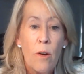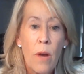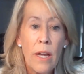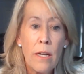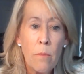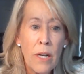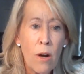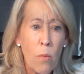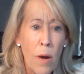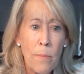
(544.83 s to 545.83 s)
right? And we
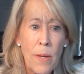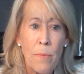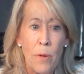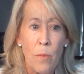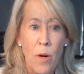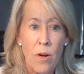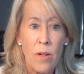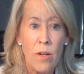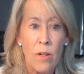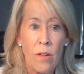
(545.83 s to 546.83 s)
don't want people to work,